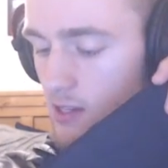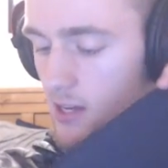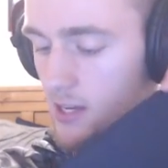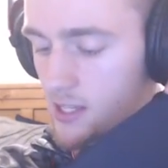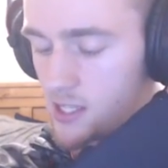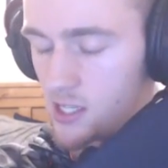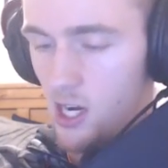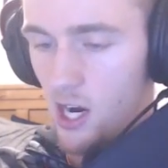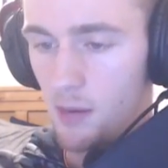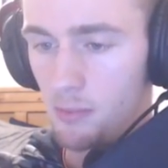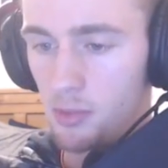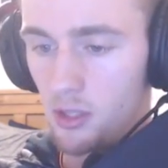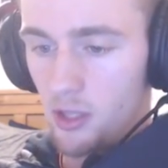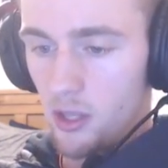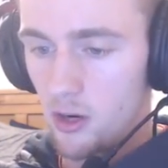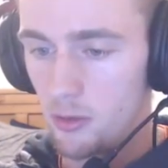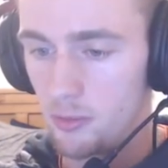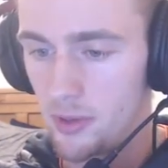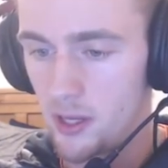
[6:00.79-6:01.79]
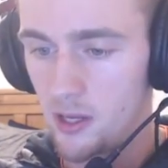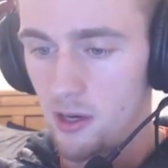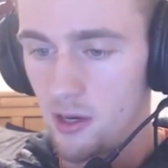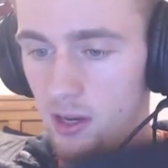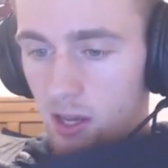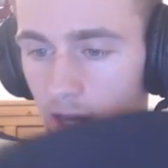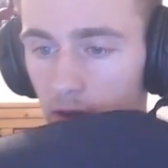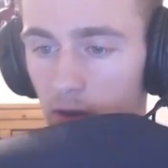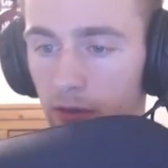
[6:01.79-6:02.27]
up a little bit.
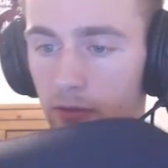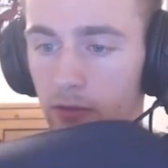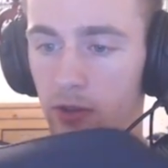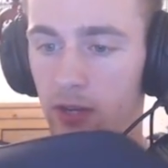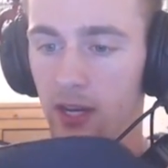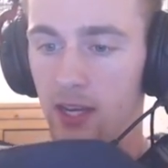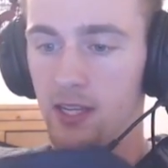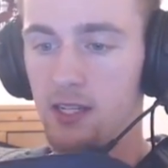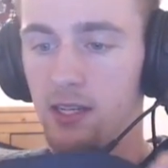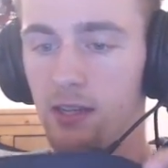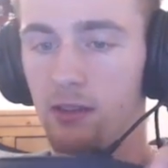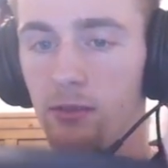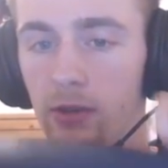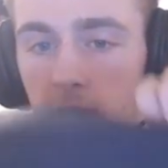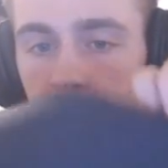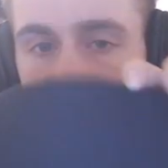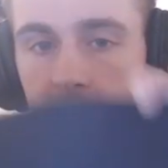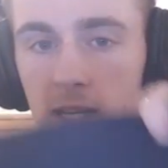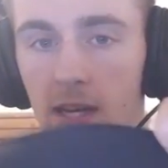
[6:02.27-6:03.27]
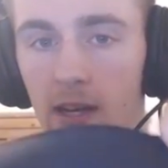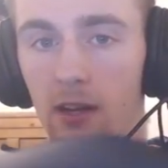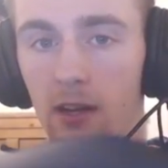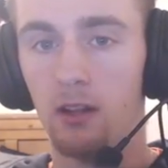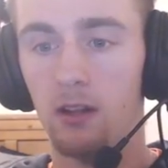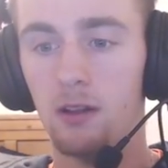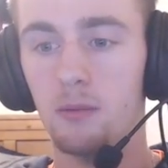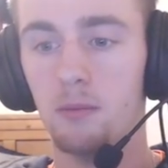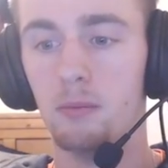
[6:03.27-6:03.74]
I don't know if you guys can really tell,
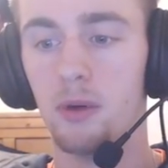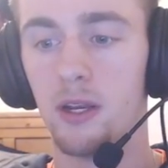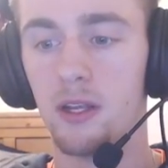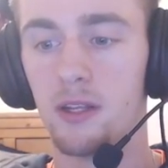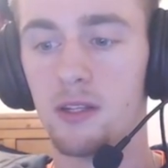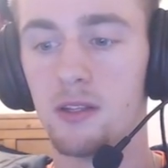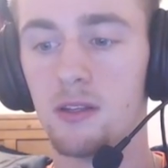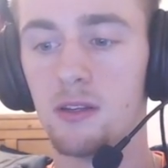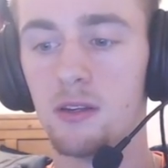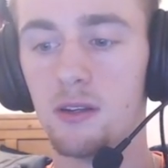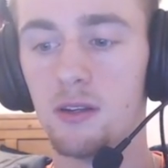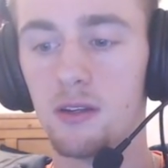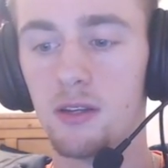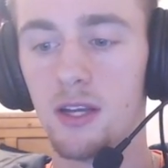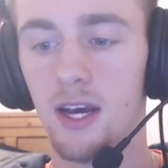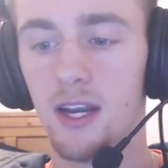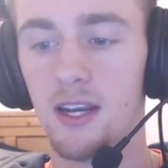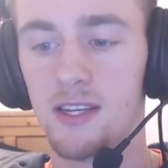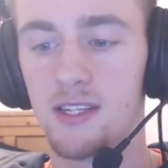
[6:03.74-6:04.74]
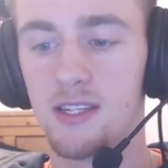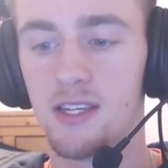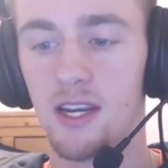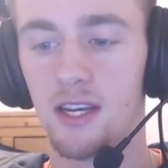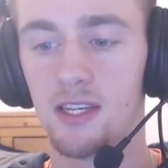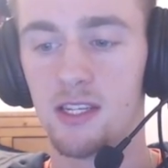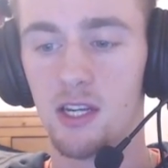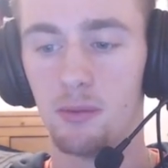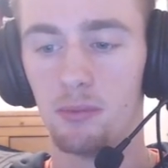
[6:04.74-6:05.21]
but it kind of
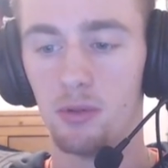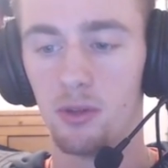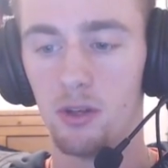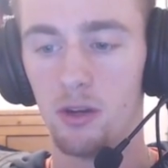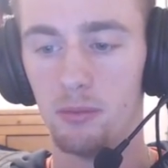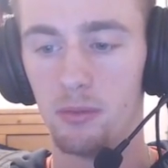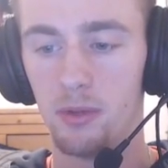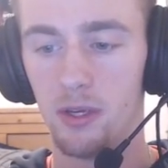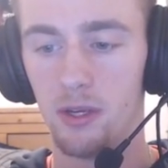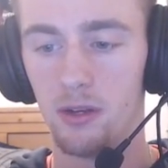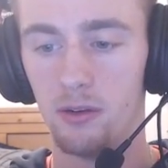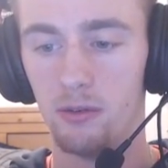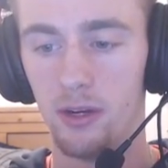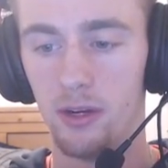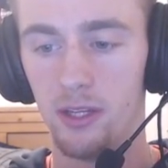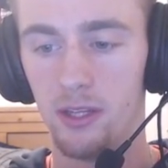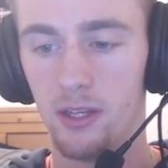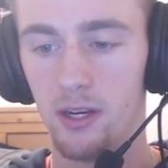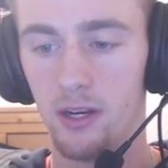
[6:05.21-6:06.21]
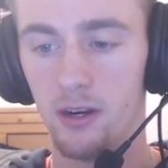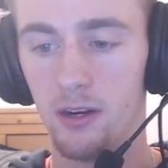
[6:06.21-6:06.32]
sticks up a little bit right there,